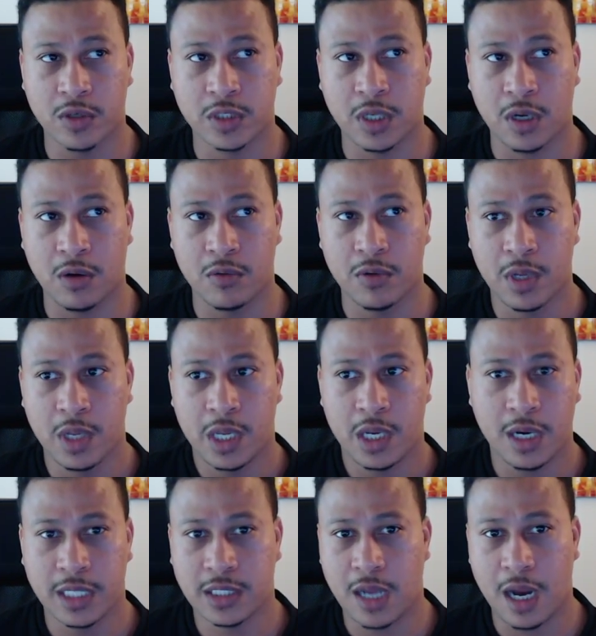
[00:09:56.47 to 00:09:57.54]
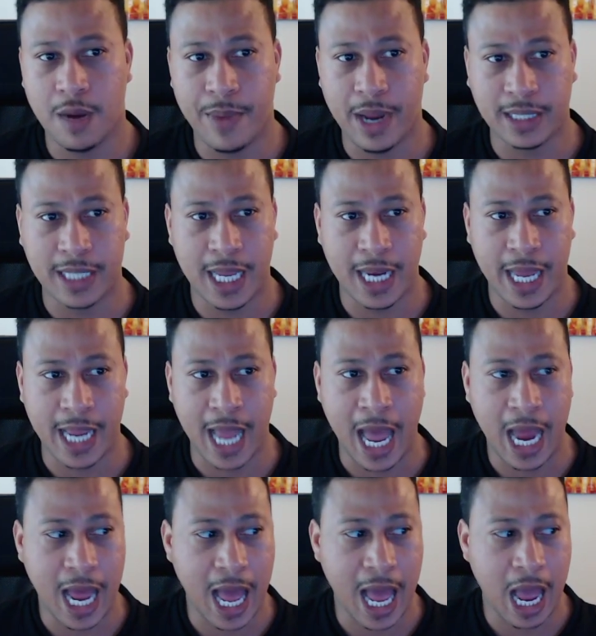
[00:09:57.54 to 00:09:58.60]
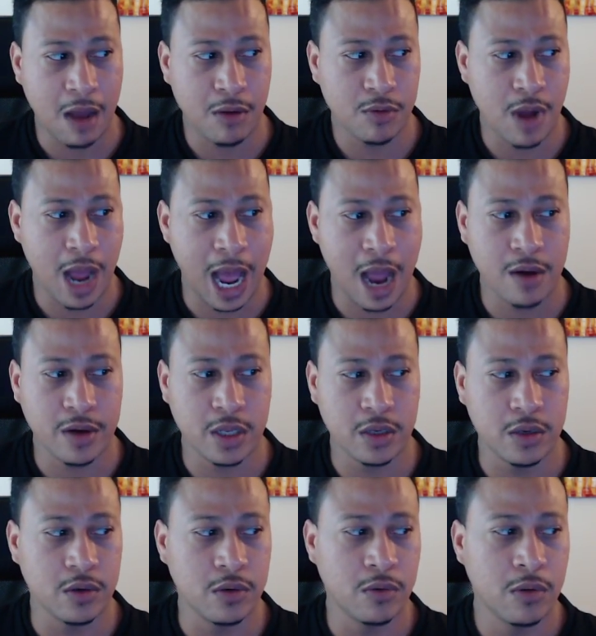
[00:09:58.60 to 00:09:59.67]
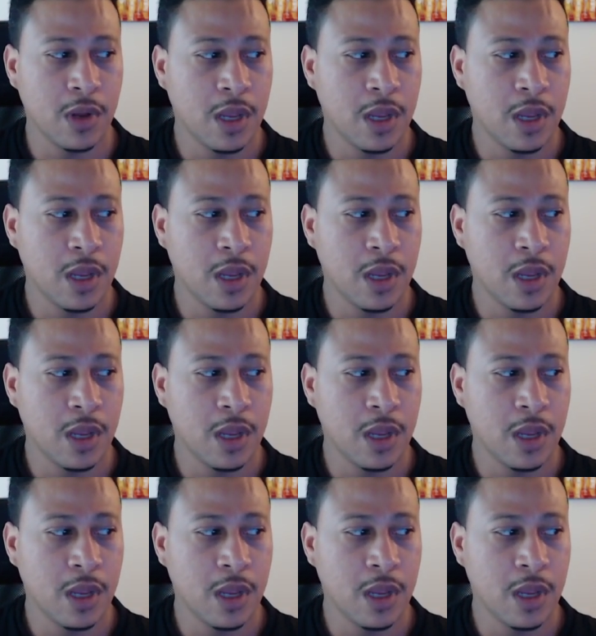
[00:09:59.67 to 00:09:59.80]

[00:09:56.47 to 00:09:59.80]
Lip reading: So let's talk about that. Like how do you